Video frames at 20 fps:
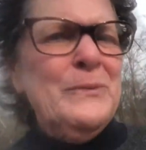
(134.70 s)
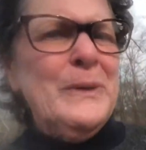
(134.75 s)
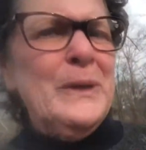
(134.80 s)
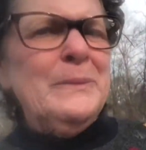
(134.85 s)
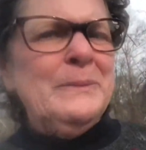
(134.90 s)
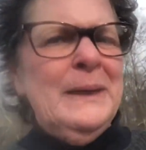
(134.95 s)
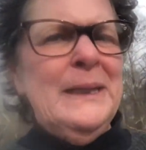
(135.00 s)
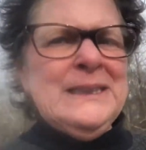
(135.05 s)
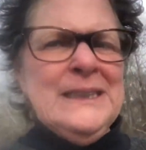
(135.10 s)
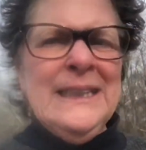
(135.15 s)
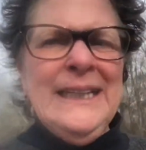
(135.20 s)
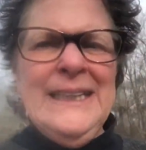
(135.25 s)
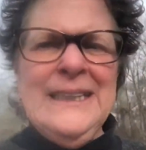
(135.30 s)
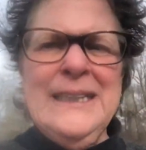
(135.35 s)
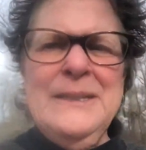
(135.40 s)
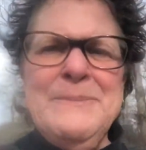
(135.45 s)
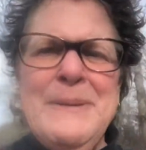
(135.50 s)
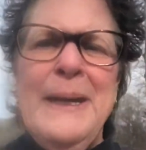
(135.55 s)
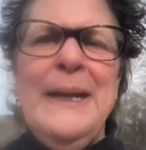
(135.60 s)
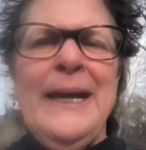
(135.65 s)
her much
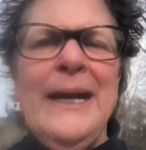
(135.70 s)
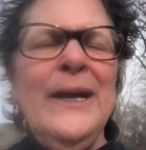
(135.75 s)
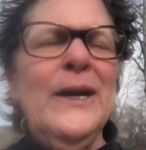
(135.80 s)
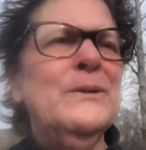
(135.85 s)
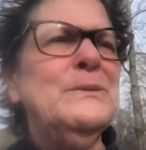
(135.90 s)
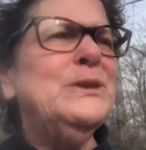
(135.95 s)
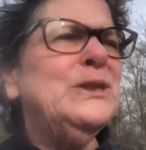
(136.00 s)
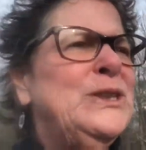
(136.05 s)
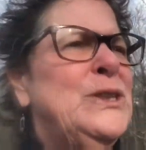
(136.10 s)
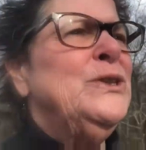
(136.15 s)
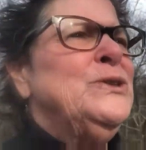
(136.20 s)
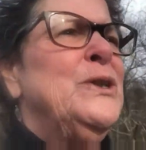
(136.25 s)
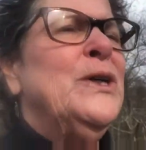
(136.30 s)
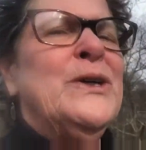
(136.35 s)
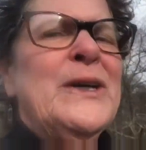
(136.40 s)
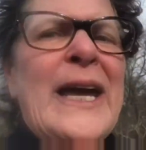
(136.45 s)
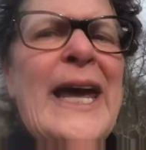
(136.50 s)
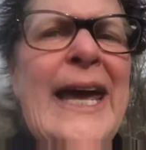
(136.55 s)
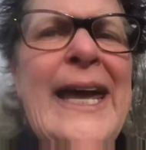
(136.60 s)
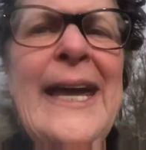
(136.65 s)
lately, but I hope she's doing
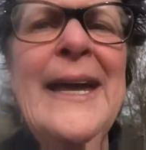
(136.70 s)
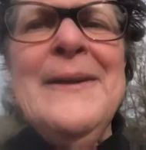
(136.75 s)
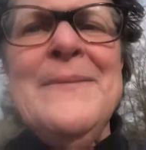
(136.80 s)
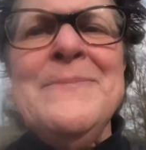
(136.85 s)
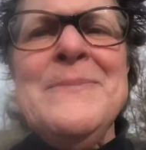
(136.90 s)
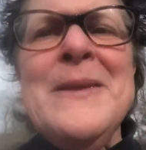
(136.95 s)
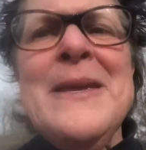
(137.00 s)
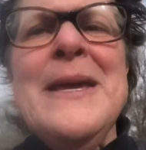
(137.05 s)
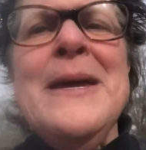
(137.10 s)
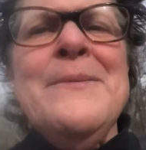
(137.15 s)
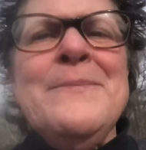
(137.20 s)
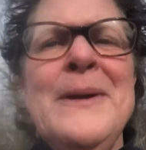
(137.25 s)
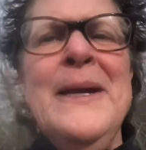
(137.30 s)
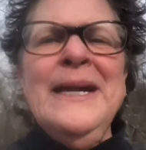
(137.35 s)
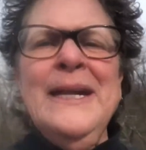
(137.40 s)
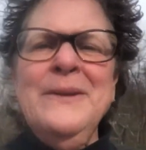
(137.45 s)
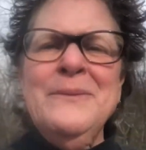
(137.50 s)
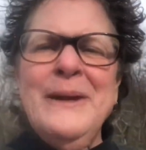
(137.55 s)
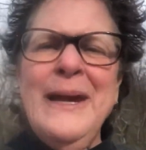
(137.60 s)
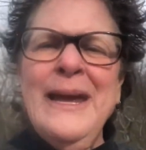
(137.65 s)
okay. But
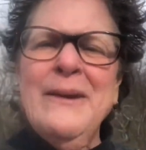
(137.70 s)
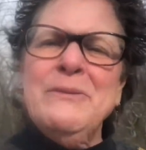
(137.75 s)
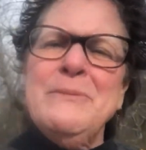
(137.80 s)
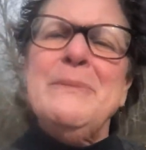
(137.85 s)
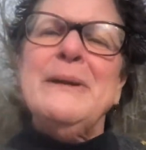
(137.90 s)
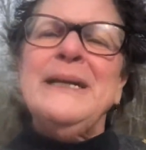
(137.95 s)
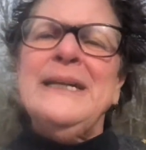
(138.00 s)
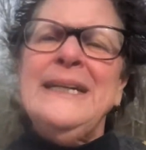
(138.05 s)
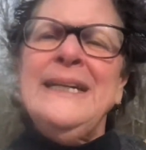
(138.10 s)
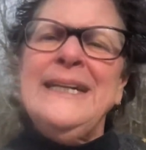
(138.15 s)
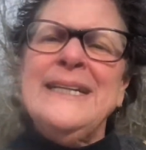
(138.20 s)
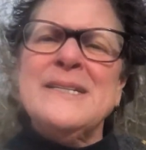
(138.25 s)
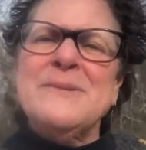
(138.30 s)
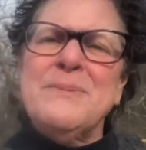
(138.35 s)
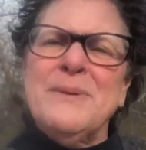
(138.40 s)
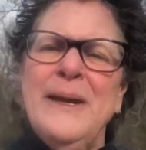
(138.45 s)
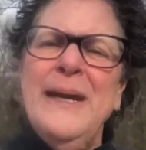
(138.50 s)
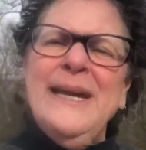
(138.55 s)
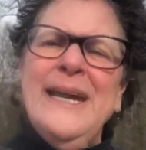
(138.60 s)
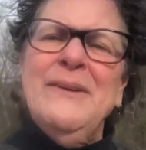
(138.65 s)
anyway, everybody needs a
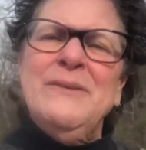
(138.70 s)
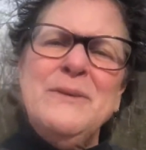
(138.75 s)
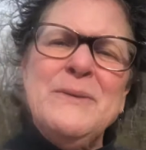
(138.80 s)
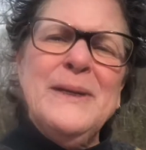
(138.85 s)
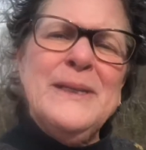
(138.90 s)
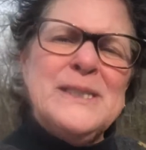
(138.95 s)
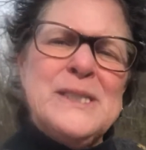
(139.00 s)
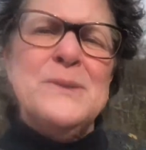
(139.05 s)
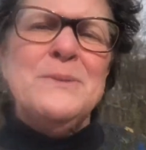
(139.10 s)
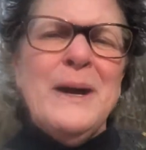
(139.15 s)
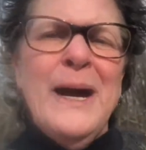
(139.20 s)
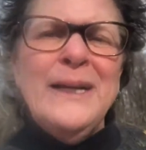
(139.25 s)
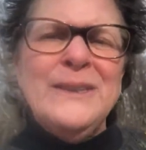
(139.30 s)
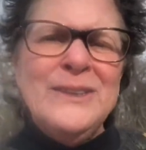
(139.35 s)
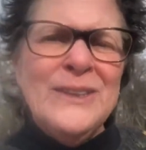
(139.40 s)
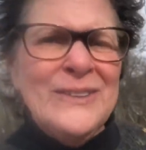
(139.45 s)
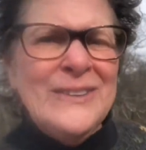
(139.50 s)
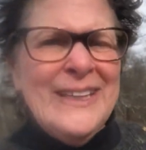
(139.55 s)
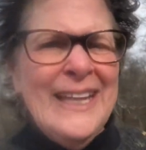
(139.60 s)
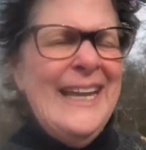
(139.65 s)
break every once in a while,
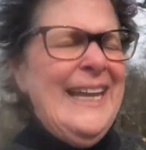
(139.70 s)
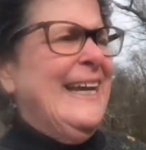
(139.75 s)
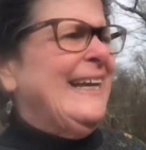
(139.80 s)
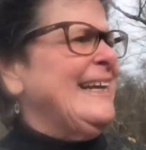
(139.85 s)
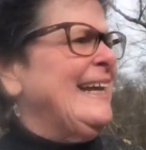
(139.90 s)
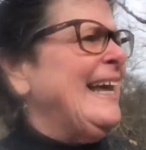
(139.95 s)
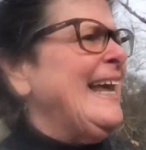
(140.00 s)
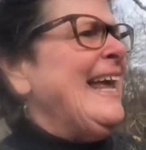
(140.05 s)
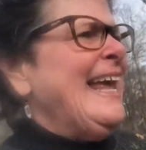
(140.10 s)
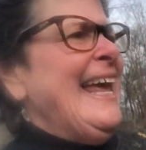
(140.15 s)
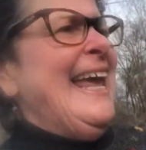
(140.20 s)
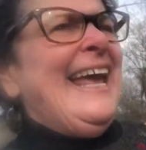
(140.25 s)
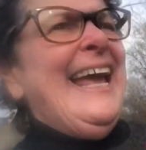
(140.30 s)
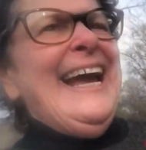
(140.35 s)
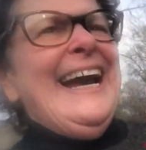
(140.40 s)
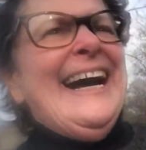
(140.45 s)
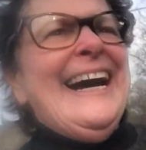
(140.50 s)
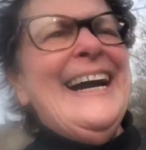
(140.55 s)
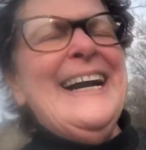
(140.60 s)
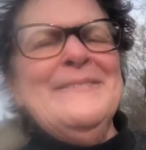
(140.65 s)
don't they?
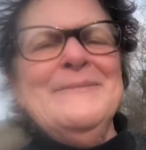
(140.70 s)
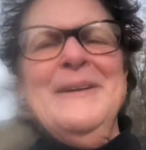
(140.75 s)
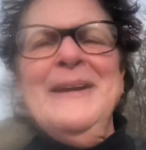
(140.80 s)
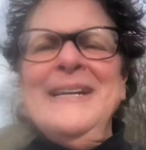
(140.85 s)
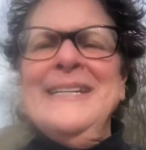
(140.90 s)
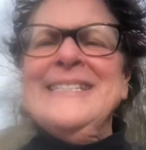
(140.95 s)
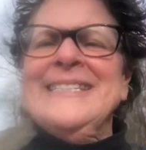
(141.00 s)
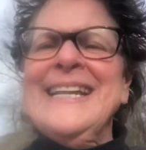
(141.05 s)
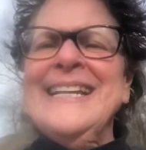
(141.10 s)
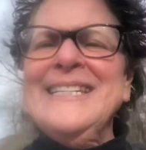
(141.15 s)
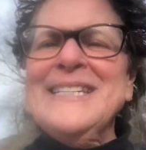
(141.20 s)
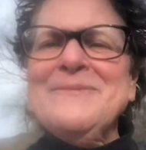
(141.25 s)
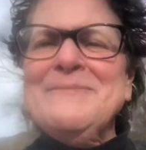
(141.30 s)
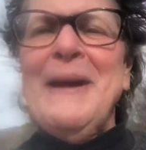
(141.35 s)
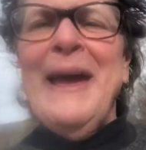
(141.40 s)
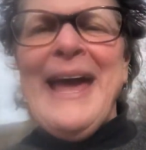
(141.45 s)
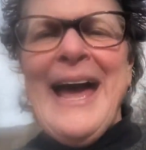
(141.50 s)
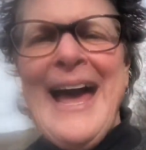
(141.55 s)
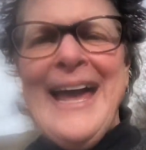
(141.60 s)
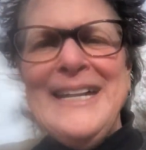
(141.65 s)
Sun's in
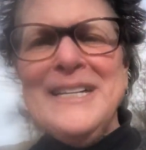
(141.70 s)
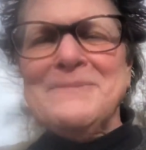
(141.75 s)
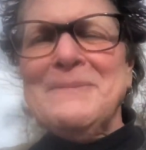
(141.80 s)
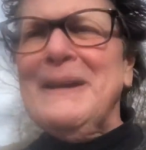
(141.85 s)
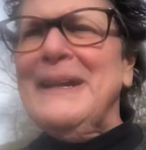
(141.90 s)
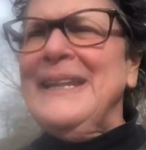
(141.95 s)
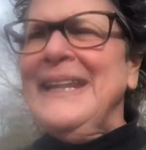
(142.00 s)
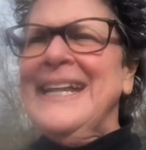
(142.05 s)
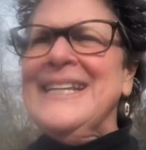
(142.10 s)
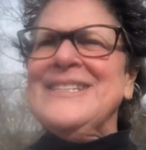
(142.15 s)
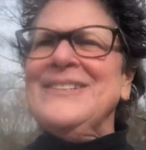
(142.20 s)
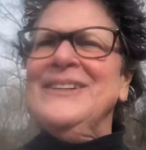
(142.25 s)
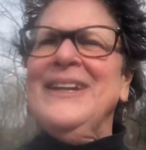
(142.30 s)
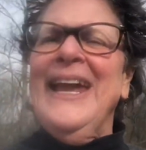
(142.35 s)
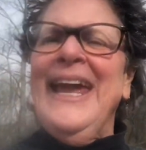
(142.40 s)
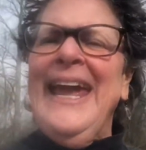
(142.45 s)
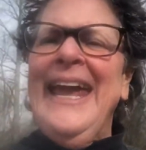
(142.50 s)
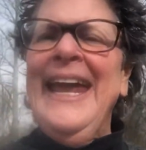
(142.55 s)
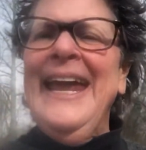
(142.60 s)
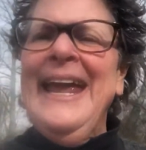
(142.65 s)
my eyes, but that's
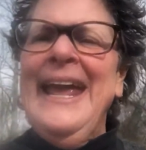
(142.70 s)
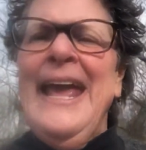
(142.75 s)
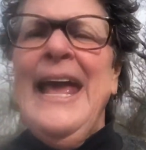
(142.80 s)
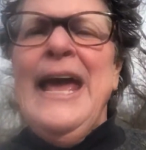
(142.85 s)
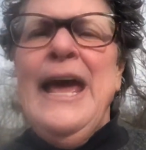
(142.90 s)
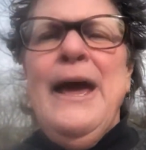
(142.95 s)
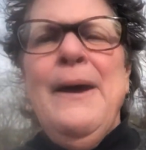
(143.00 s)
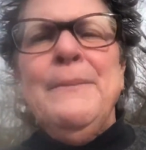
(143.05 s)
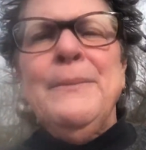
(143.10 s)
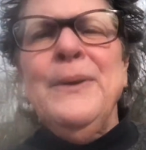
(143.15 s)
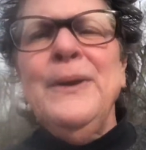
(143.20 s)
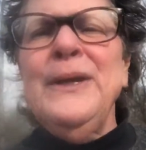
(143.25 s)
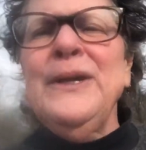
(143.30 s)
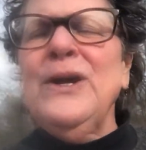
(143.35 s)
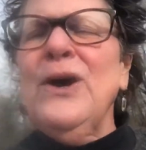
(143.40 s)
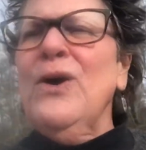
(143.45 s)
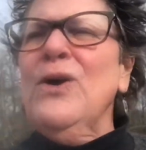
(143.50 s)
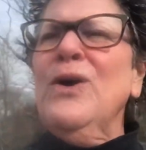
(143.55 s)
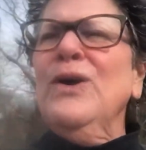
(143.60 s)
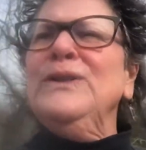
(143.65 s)
okay. Pretty
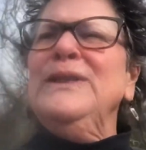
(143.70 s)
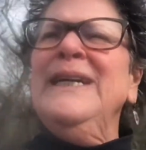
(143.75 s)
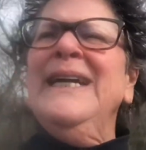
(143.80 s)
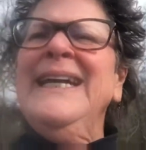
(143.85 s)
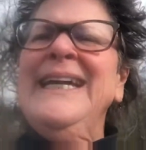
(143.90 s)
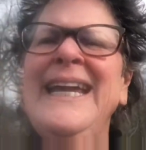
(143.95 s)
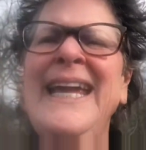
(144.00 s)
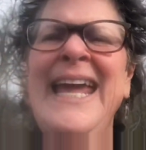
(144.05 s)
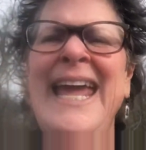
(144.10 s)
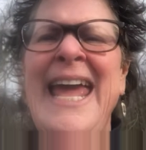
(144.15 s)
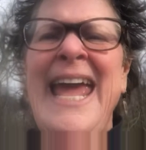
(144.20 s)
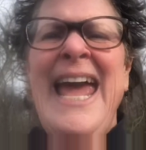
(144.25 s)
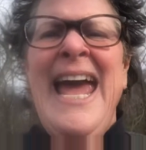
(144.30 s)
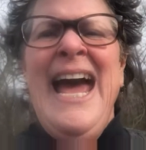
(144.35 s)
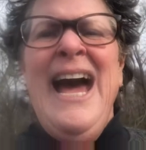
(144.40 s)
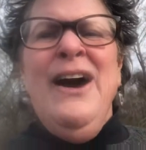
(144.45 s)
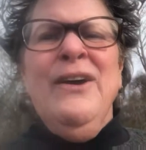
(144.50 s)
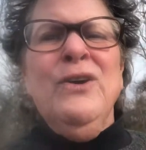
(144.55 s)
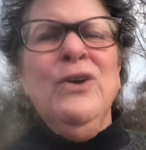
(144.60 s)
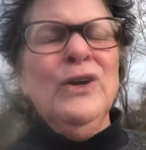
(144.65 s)
cold.
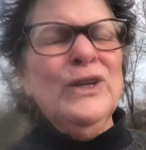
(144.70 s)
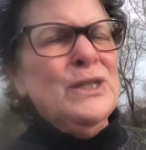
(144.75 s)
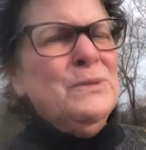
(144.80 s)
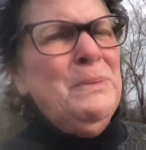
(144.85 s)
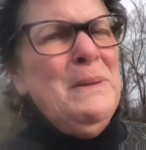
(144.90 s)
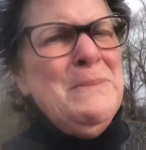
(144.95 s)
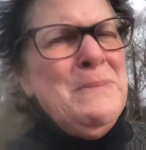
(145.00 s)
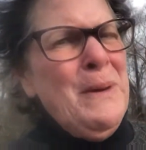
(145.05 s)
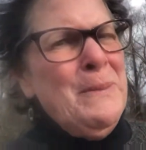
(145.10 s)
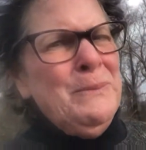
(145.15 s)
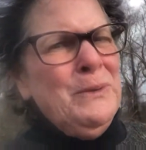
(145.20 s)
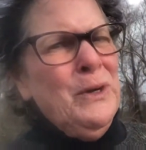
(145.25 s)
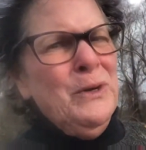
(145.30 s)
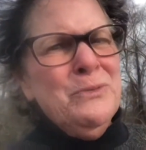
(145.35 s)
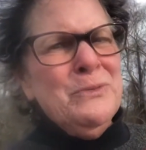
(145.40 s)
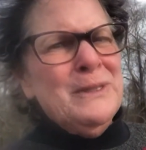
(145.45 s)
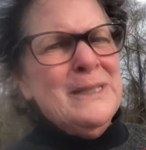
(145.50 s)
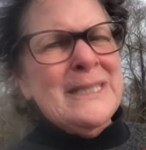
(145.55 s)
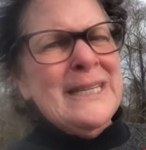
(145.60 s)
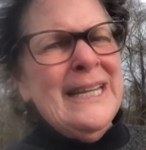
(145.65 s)
Of course, people up north
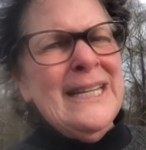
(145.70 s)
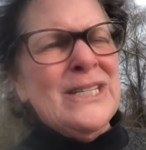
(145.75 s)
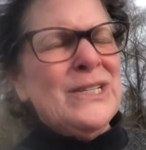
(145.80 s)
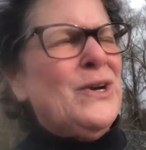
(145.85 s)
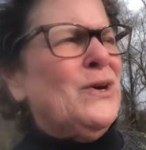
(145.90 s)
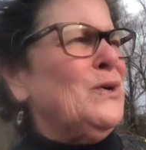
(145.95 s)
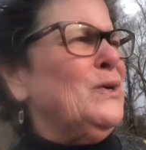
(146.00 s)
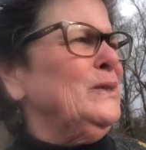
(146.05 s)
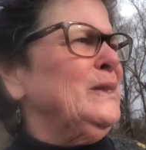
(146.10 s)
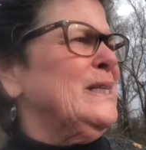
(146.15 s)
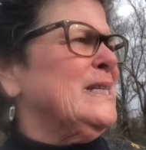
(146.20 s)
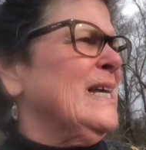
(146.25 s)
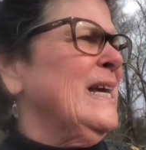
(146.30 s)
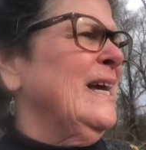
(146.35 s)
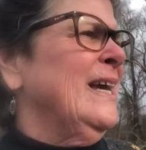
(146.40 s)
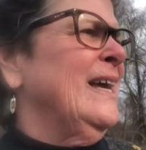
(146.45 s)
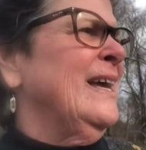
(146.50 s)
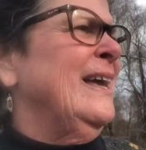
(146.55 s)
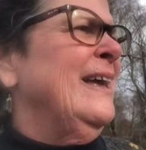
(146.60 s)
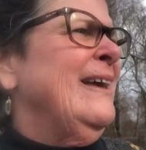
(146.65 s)
wouldn't say it's cold. It's
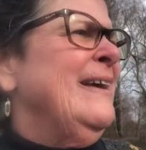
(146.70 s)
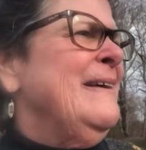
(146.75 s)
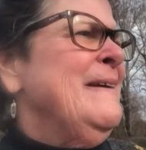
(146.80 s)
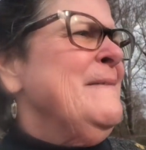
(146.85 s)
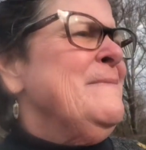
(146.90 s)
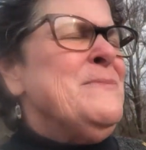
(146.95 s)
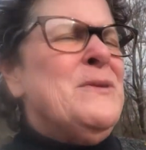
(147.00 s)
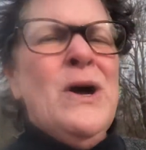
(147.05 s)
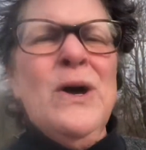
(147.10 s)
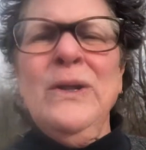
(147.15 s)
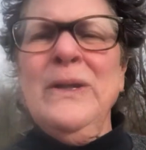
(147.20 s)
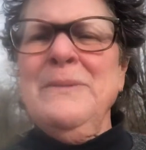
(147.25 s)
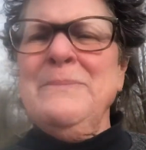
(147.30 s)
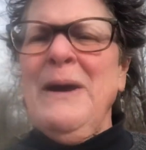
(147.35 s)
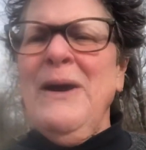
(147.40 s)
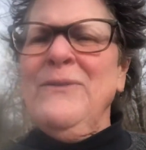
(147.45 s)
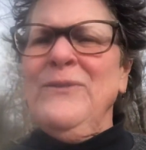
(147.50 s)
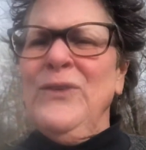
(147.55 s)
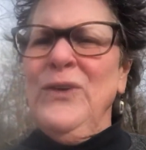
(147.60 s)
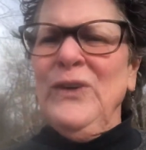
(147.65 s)
only
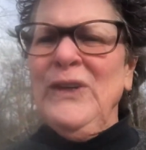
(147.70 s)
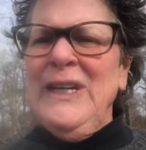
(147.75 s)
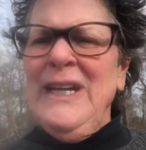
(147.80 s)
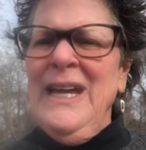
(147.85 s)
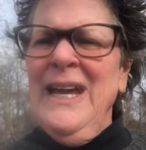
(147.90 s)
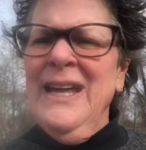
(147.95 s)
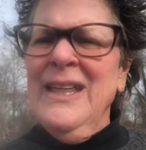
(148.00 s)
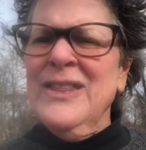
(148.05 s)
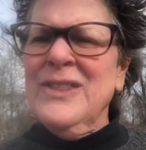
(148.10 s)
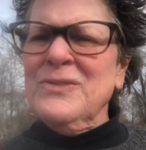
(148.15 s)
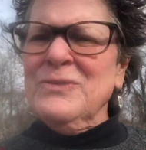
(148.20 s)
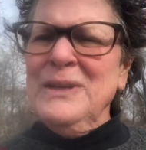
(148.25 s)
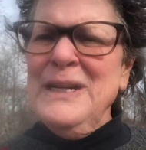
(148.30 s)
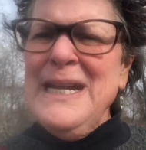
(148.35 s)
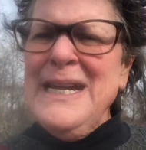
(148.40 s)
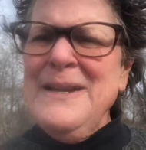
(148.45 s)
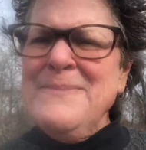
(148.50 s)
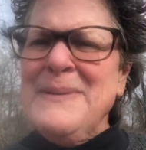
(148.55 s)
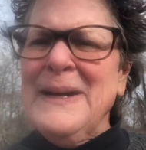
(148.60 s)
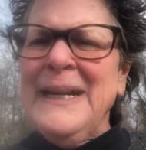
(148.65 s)
about
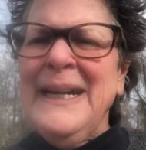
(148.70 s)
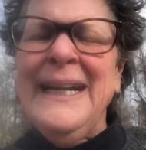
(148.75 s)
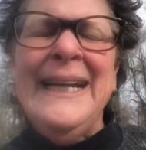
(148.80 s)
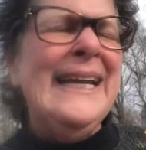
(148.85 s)
43, but